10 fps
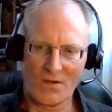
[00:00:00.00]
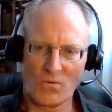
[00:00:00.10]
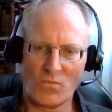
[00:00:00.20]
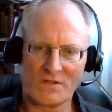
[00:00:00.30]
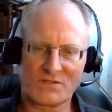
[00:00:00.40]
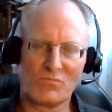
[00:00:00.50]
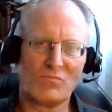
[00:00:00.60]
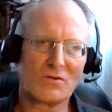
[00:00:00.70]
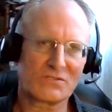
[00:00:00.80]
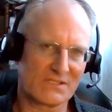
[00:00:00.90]
What's
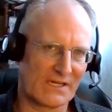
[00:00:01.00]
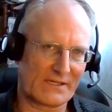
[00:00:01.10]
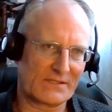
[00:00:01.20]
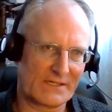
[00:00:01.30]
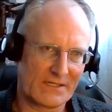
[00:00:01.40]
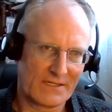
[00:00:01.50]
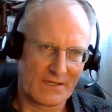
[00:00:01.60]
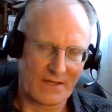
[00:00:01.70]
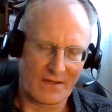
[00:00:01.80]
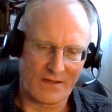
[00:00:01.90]
most likely,
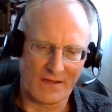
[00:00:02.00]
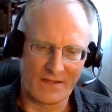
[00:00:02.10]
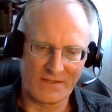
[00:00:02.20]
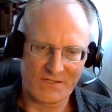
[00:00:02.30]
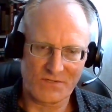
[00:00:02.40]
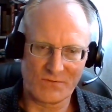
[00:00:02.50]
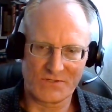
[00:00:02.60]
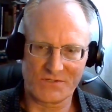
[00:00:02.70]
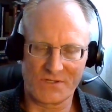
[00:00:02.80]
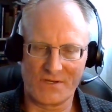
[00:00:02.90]
and this
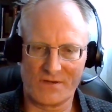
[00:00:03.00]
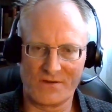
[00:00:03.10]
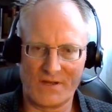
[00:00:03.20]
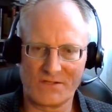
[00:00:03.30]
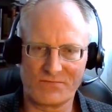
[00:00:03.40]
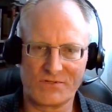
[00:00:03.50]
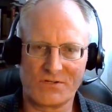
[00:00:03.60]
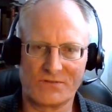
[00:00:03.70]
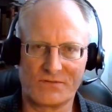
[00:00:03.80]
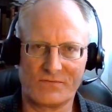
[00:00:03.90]
was
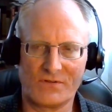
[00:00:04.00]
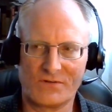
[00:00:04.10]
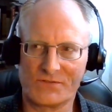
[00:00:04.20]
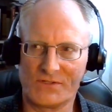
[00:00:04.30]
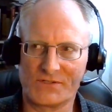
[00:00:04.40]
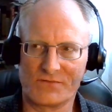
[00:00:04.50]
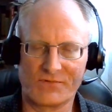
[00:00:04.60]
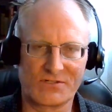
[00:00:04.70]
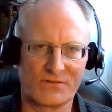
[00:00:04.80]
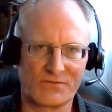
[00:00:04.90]
largely as a
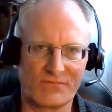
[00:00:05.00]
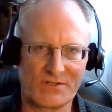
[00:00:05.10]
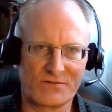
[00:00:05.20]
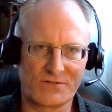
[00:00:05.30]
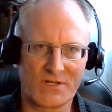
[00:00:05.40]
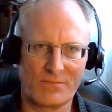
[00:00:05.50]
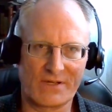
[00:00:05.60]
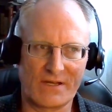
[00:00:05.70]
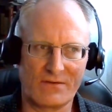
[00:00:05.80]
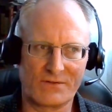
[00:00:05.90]
result of research coming
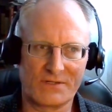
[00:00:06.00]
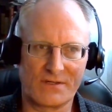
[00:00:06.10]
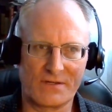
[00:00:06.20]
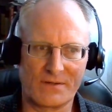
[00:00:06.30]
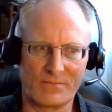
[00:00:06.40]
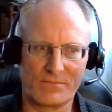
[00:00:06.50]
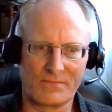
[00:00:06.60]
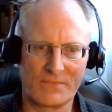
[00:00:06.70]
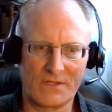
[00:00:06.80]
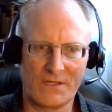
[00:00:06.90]
out
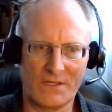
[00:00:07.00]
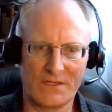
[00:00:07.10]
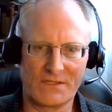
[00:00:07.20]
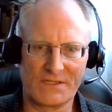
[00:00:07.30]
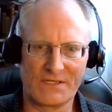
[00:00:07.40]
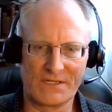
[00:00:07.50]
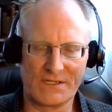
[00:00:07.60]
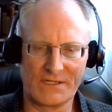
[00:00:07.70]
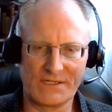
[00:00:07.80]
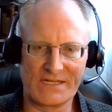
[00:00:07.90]
in
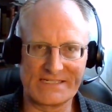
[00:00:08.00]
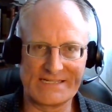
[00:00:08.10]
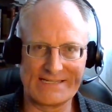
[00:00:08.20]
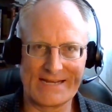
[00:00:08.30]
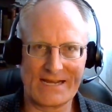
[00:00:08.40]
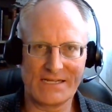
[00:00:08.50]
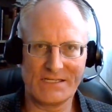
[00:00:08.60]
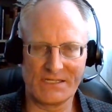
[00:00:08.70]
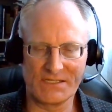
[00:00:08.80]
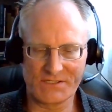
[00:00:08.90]
the
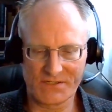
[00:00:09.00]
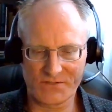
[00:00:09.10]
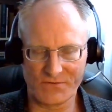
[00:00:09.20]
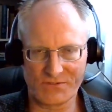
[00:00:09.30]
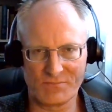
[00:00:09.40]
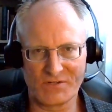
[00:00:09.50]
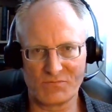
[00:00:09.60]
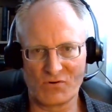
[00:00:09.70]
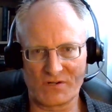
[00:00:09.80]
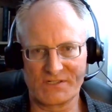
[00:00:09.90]
1990s, so it's much
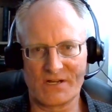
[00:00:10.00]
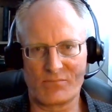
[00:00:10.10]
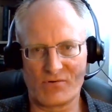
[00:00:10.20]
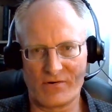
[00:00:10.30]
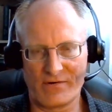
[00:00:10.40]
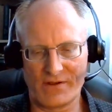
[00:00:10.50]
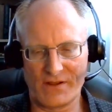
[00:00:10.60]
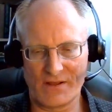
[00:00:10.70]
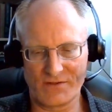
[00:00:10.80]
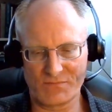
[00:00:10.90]
more contemporary,
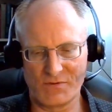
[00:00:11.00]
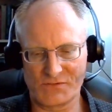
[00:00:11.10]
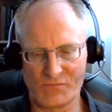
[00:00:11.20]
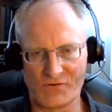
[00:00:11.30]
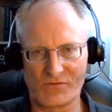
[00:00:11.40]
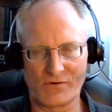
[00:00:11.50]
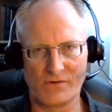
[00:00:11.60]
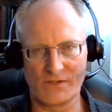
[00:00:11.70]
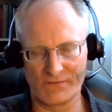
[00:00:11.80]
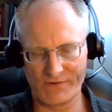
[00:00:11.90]
it's much more
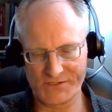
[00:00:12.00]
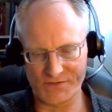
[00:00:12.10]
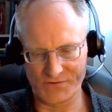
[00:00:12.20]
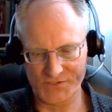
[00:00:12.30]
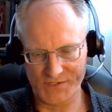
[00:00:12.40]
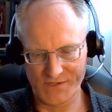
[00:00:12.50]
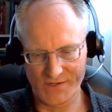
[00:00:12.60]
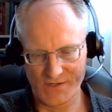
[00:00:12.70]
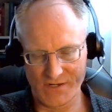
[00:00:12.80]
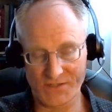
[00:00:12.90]
thoroughly researched,
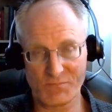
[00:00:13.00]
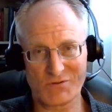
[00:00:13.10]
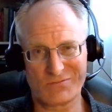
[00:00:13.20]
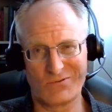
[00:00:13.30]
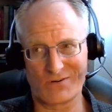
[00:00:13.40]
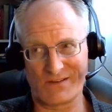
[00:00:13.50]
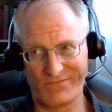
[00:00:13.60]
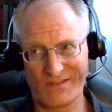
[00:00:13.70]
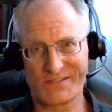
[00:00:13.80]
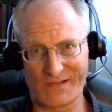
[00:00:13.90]
and it's much more
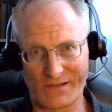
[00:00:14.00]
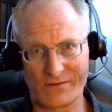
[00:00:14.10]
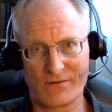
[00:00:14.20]
convincing